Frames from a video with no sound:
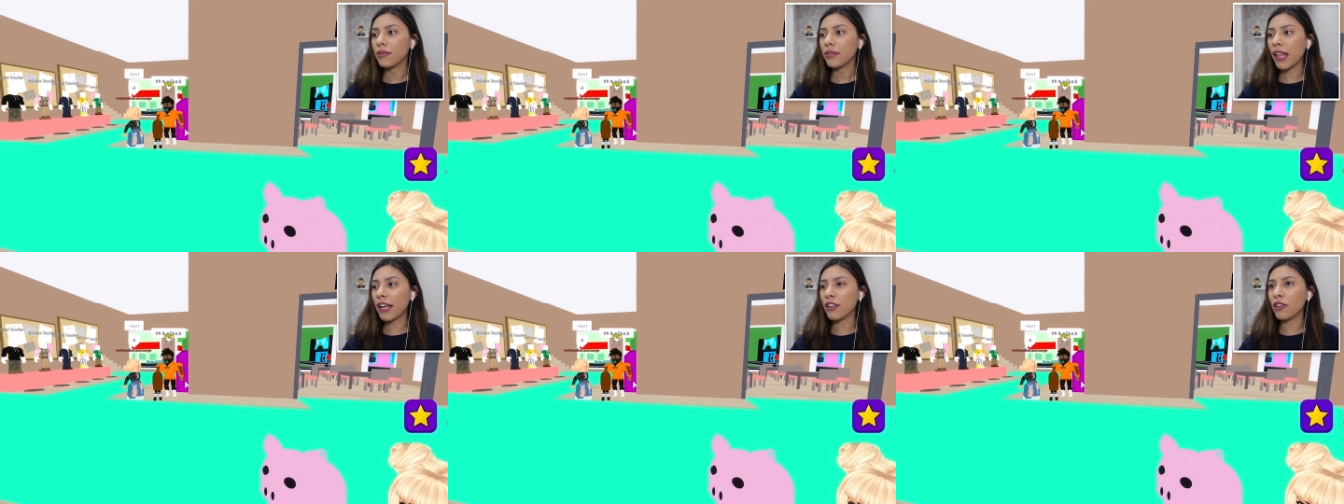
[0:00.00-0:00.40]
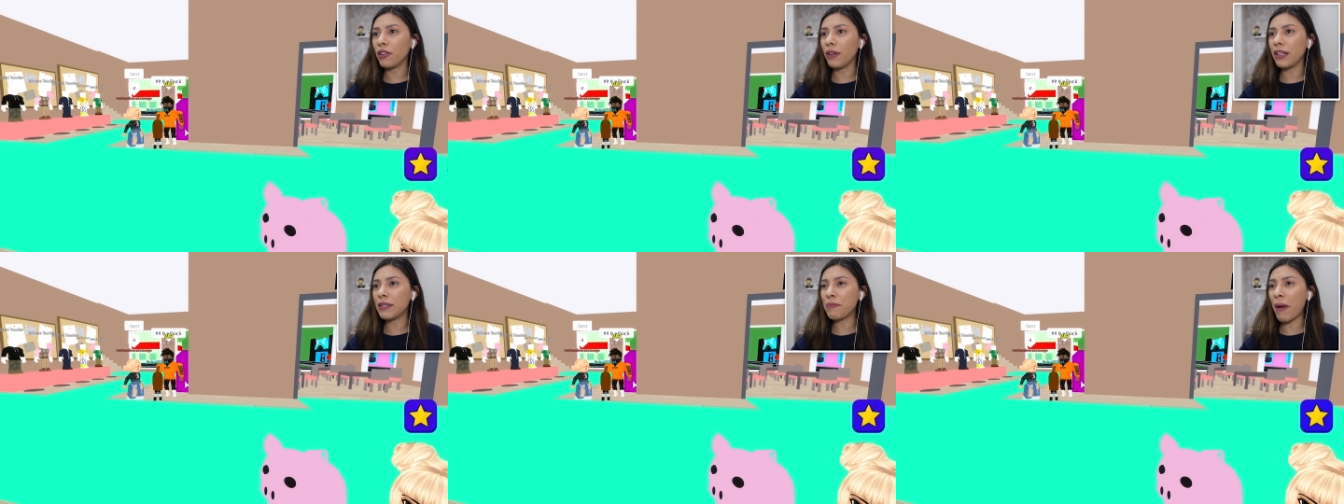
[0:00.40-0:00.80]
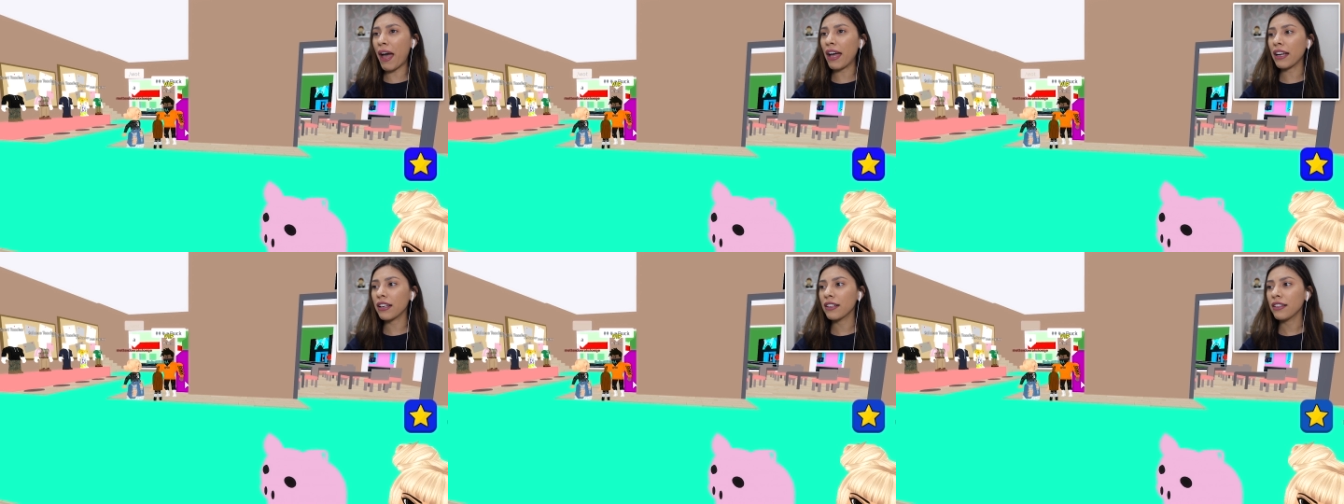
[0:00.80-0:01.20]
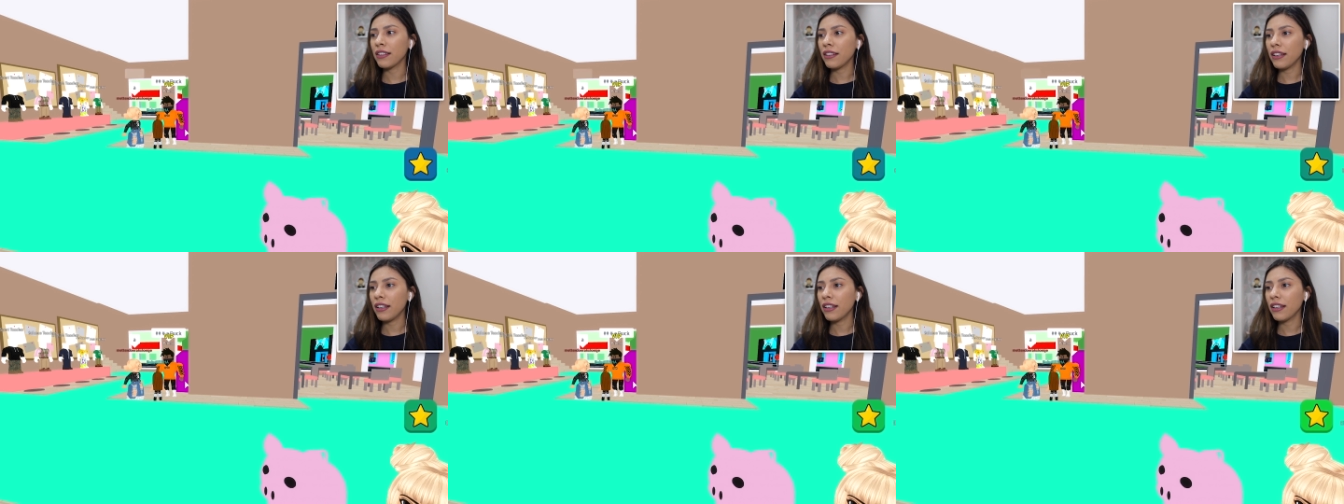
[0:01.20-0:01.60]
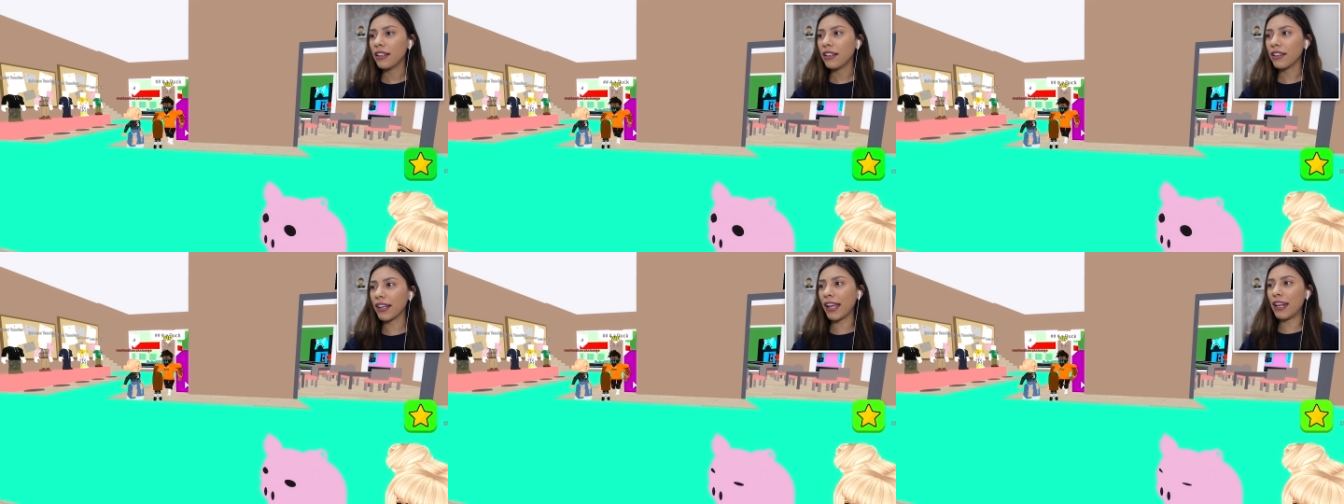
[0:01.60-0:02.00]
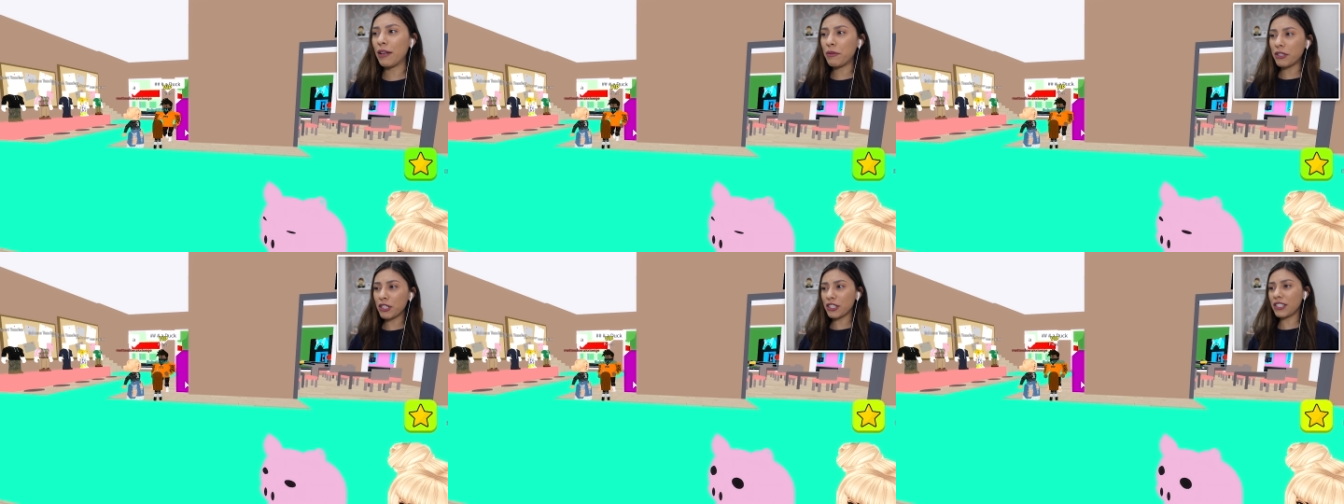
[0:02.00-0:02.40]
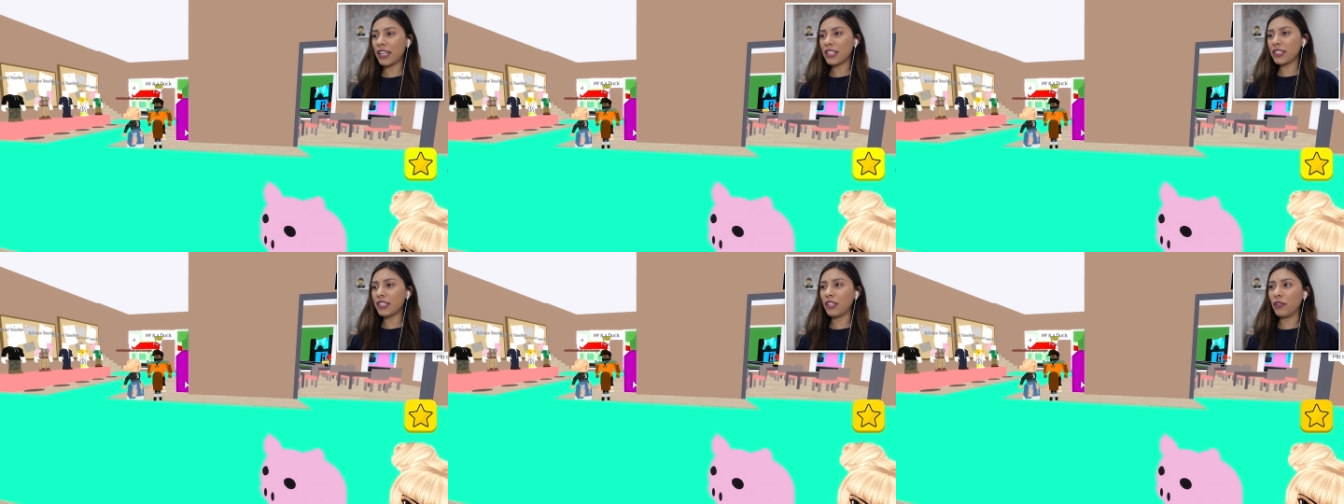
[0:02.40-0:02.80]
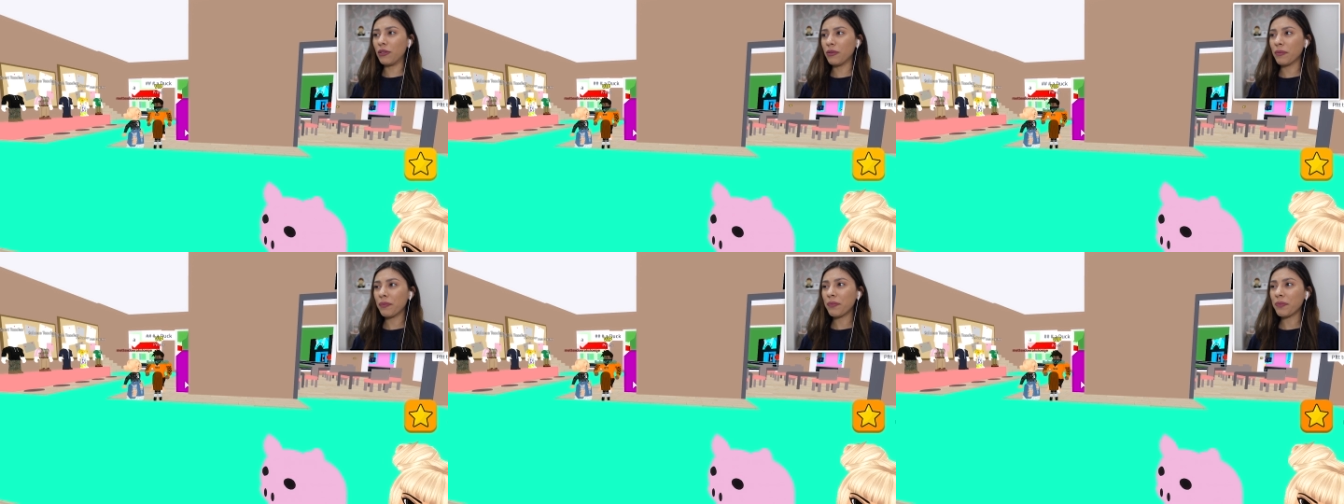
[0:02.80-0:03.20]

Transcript: that girl is back. Okay, let me just stay still.